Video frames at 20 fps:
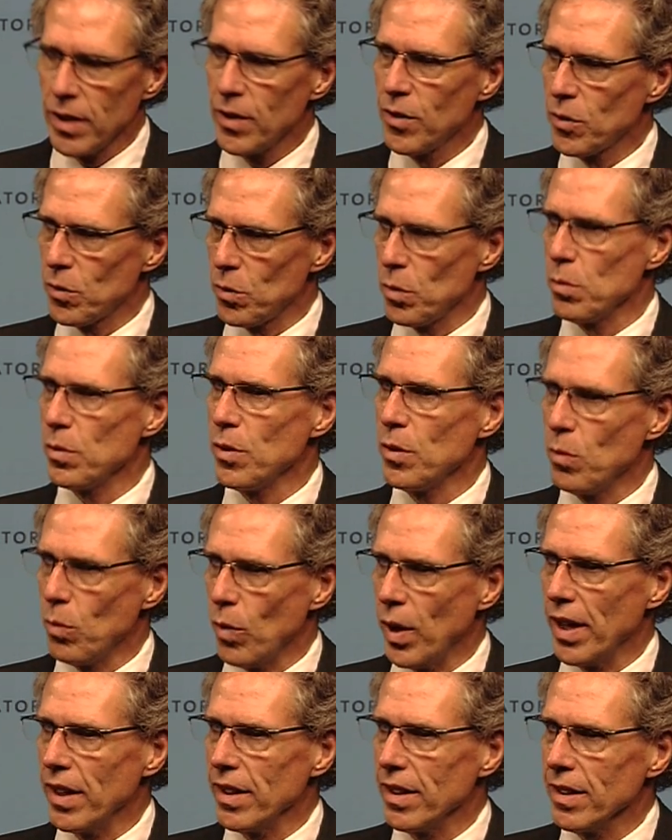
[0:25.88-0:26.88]
distributed
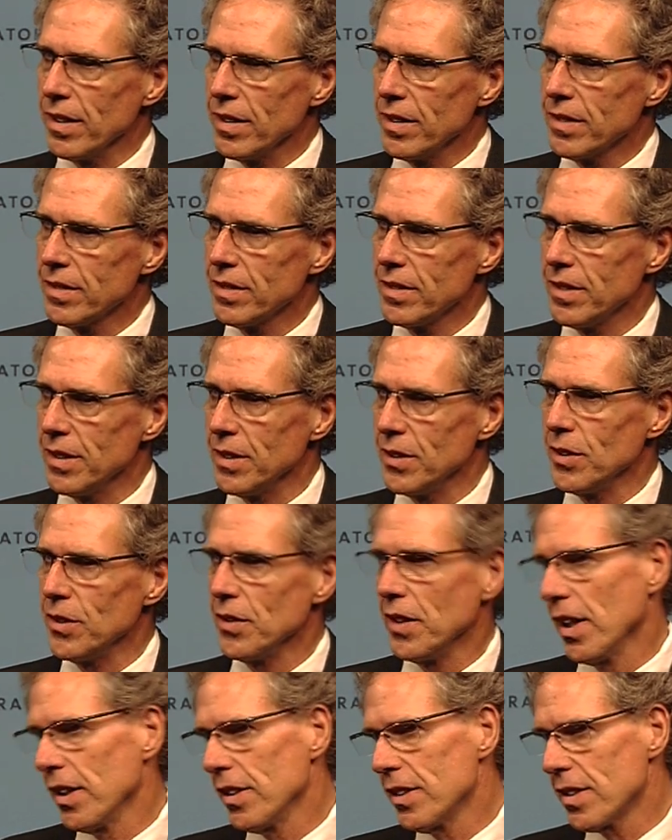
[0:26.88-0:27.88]
widely in the
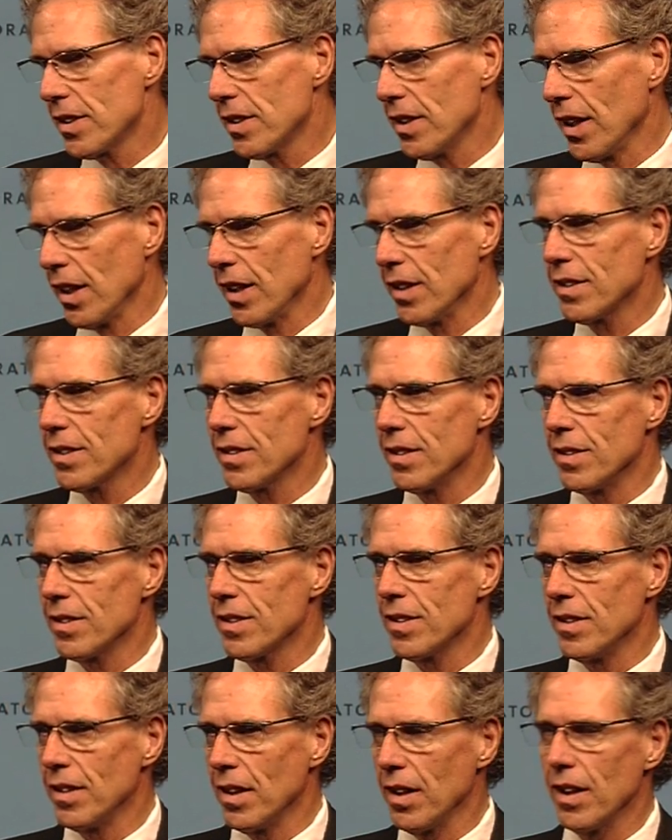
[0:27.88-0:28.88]
United States.
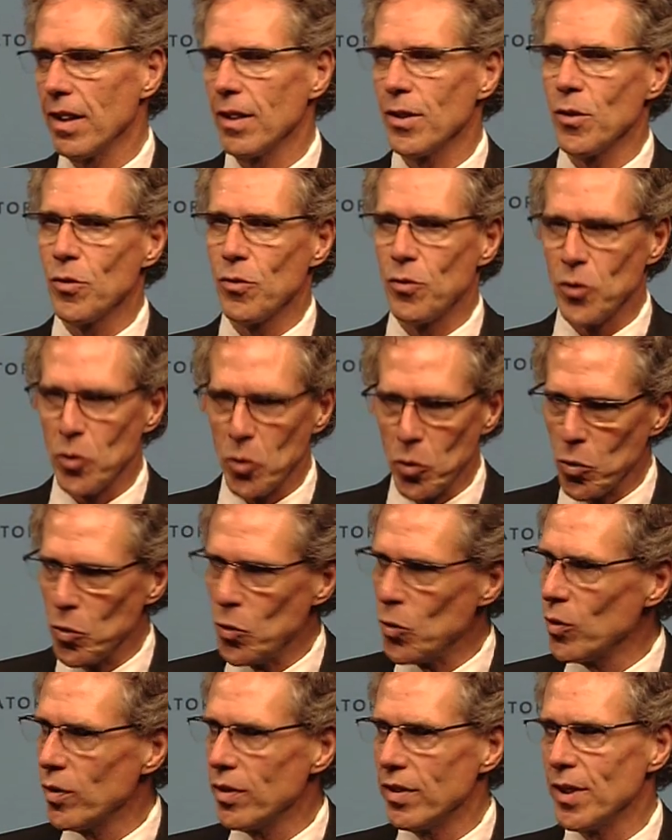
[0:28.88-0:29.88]
It's not a
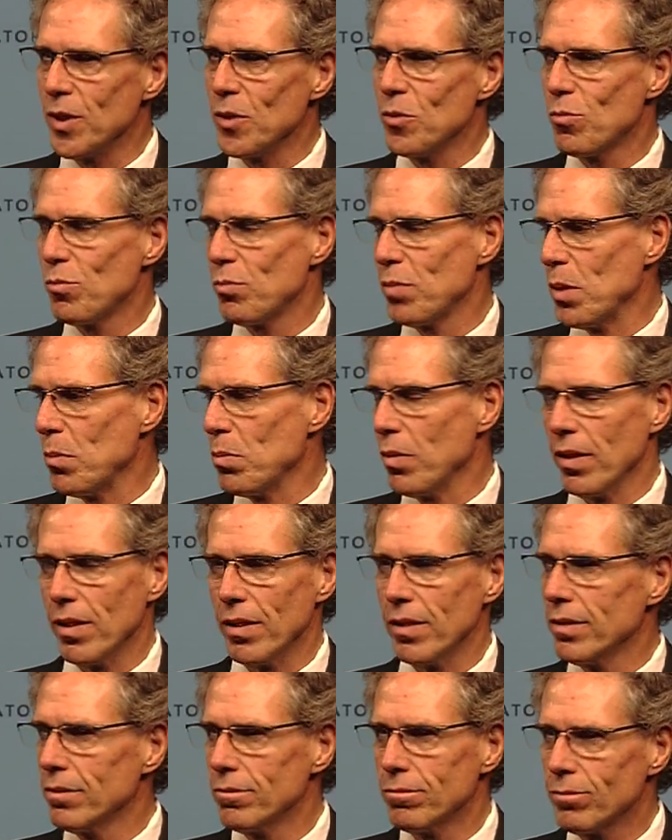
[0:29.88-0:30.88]
fuel that people
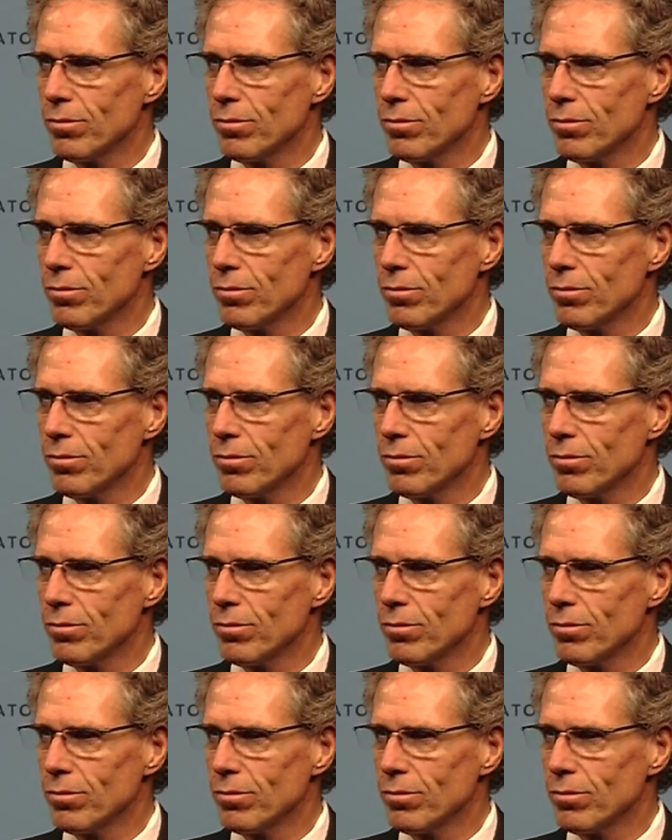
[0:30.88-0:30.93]
are